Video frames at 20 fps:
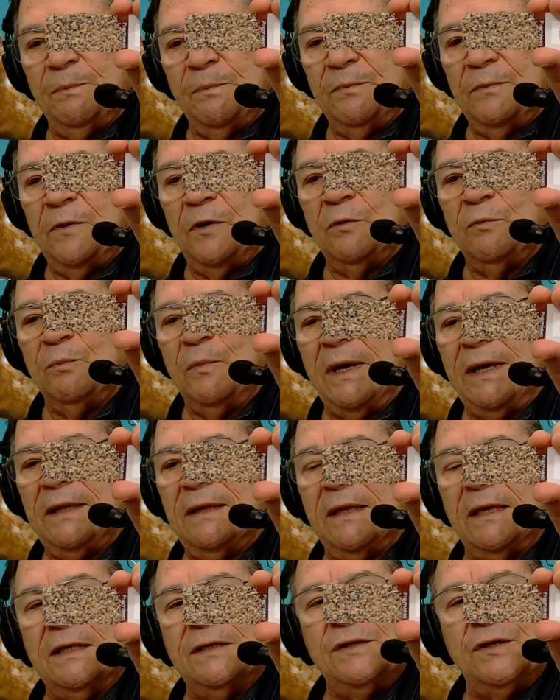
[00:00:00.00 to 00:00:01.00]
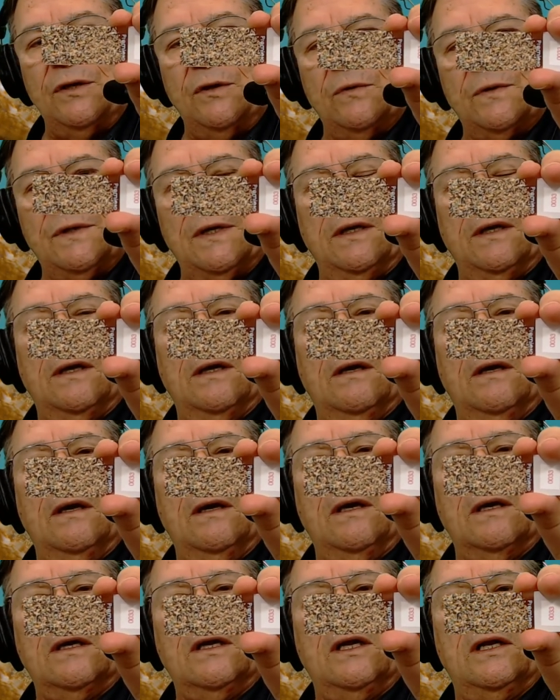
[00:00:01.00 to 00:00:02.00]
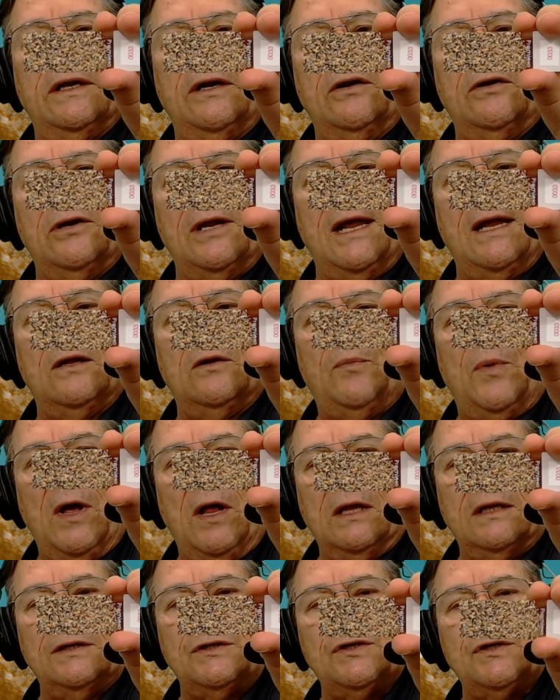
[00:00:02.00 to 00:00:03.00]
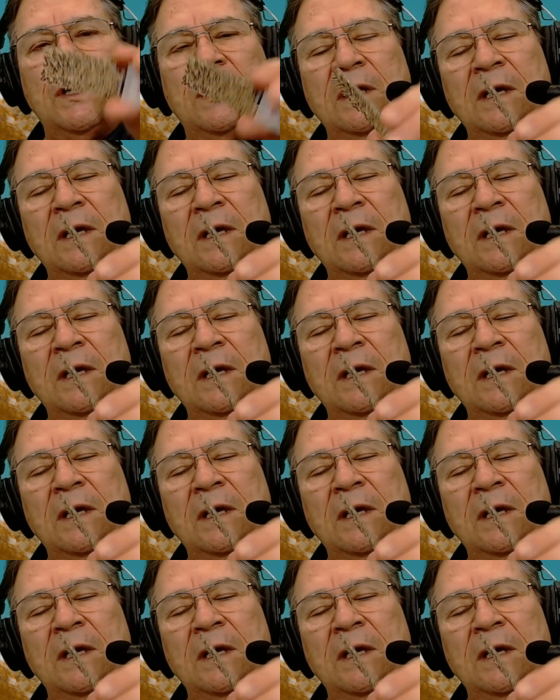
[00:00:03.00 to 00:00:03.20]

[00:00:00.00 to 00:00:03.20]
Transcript: you make these using uh, clear nail polish,